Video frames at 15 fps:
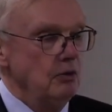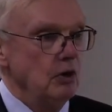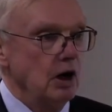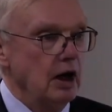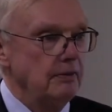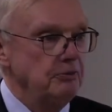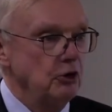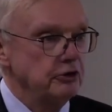
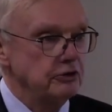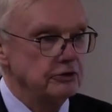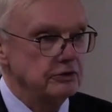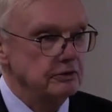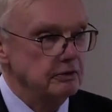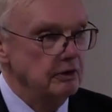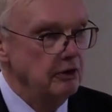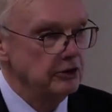Well, I'm not
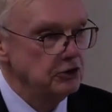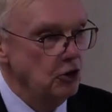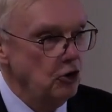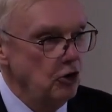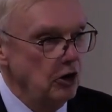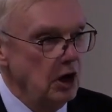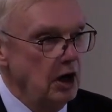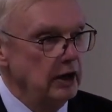at
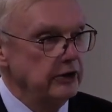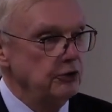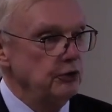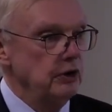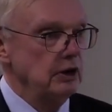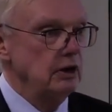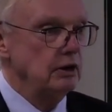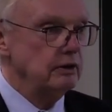all
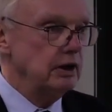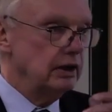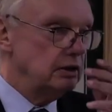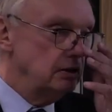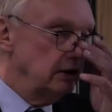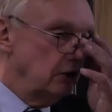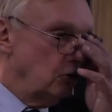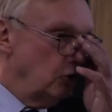arguing that
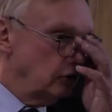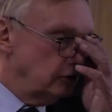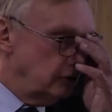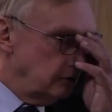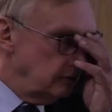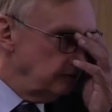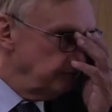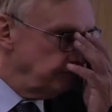the court,
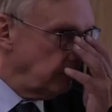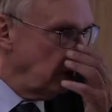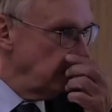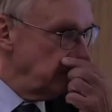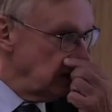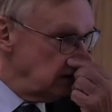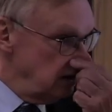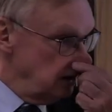
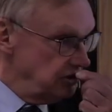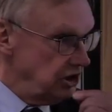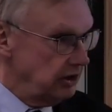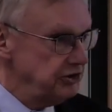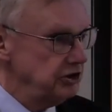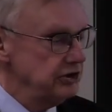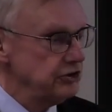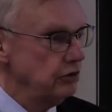that the
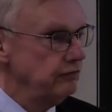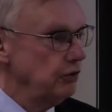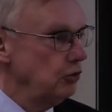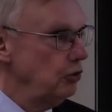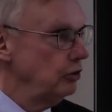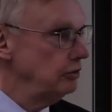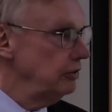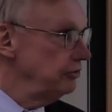judges of the
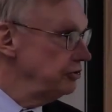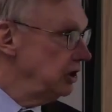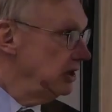Court of